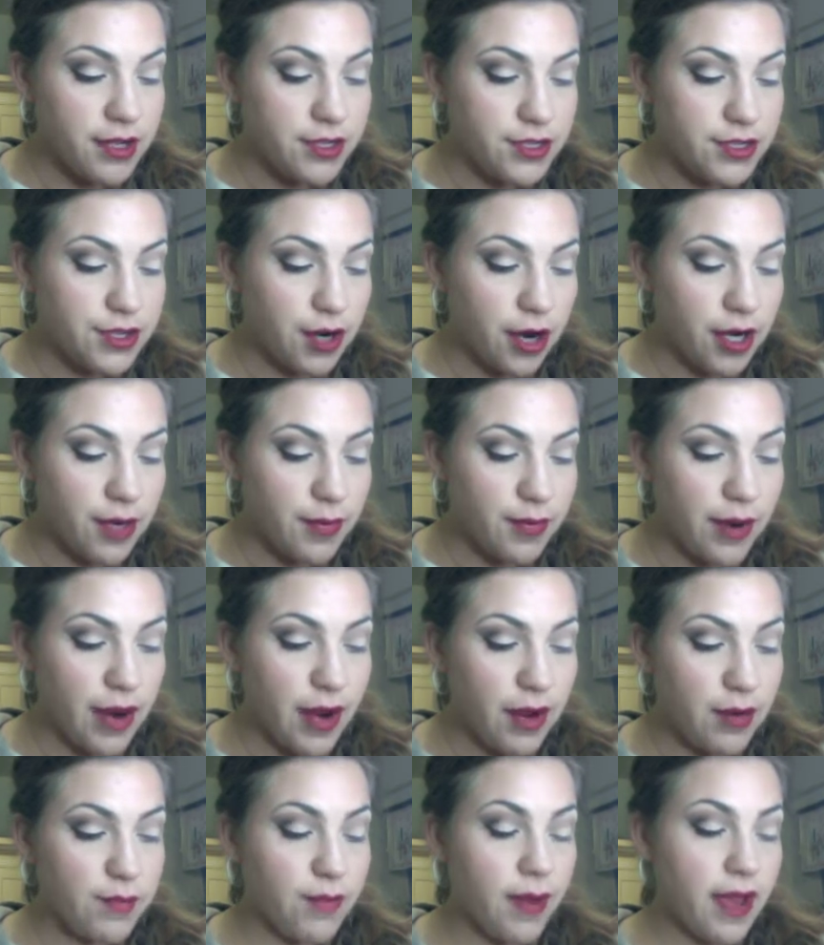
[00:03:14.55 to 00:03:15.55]
dark
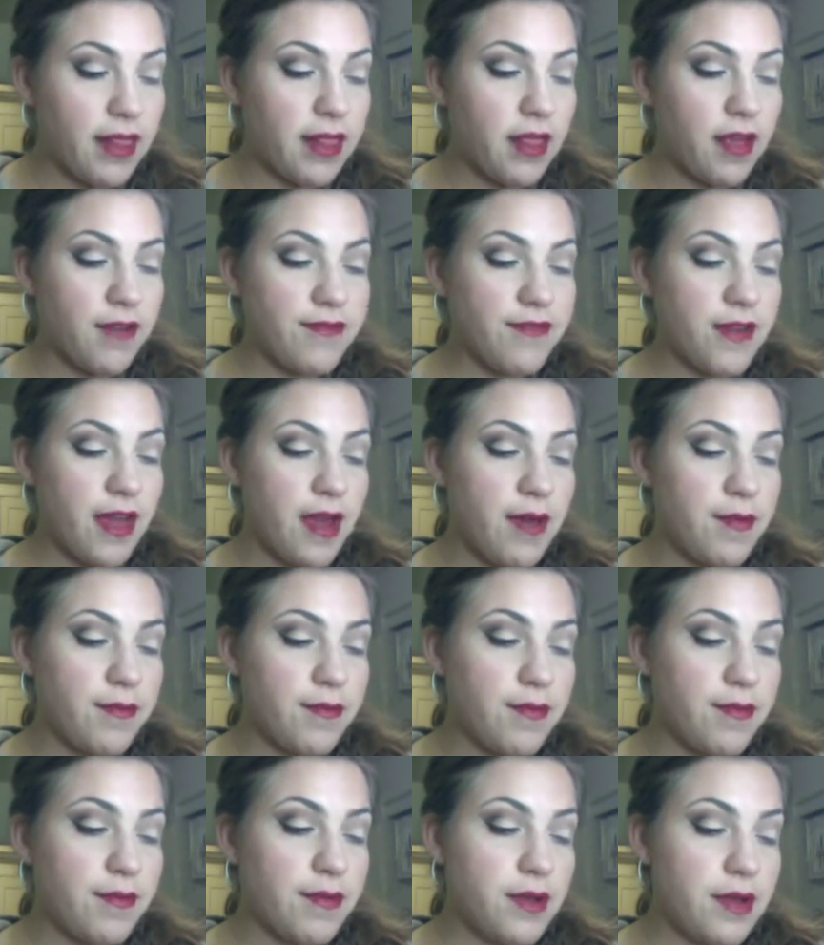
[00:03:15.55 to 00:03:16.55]
brown by La
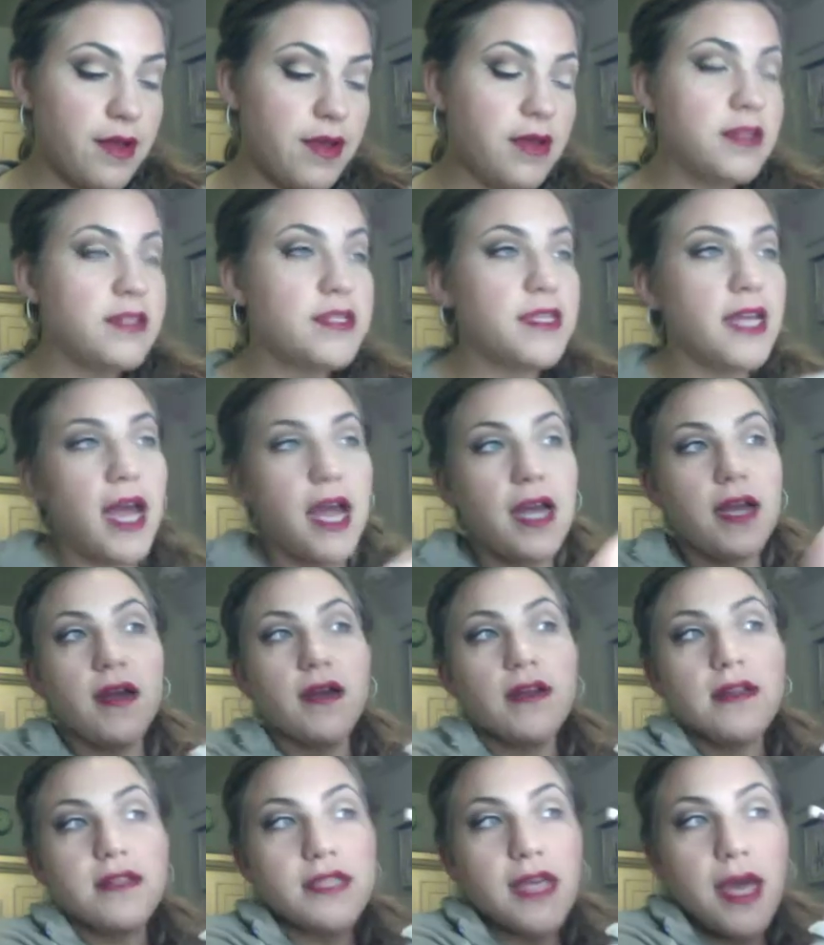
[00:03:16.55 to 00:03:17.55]
Femme,
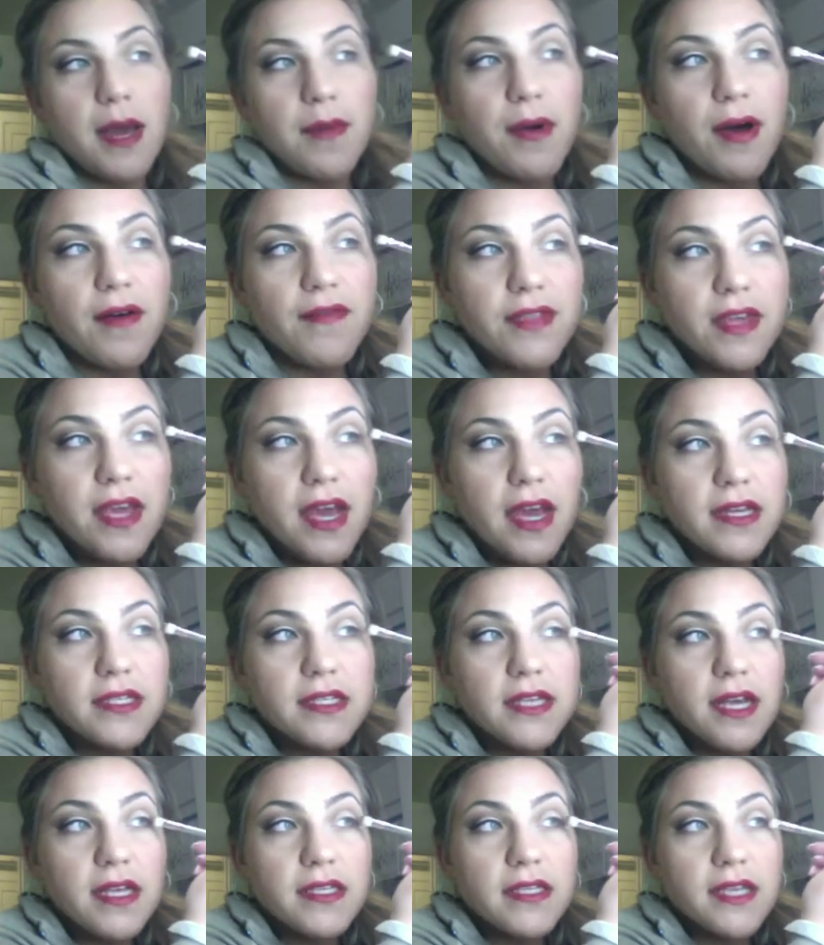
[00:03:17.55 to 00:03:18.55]
tap off the
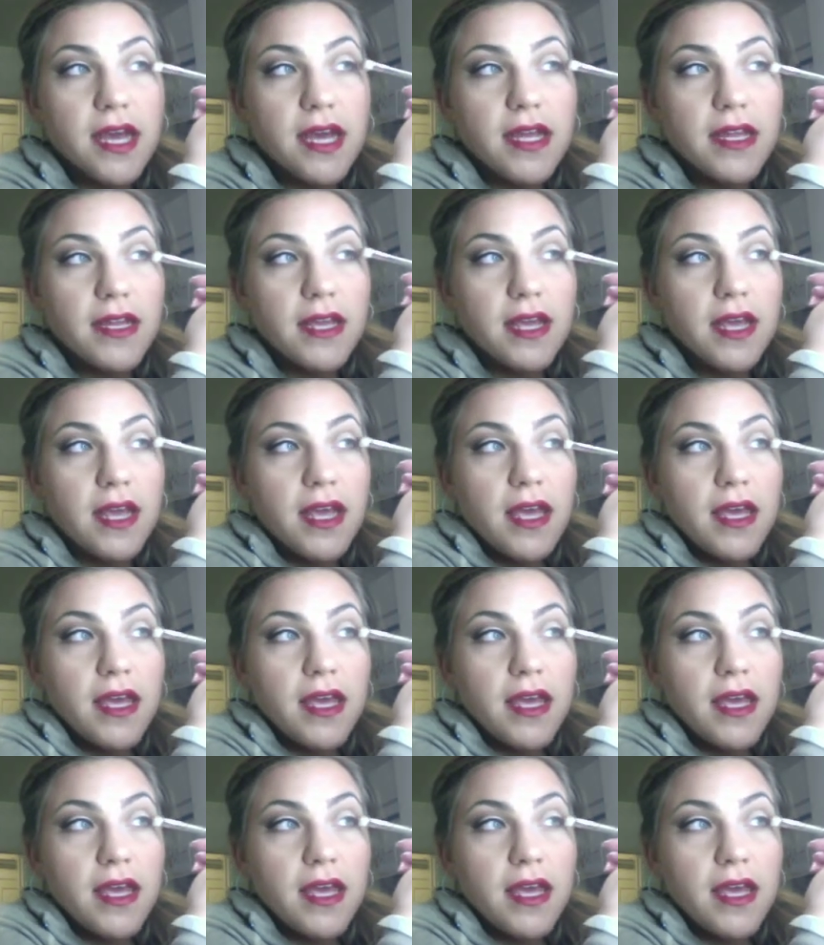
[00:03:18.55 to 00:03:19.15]
excess, and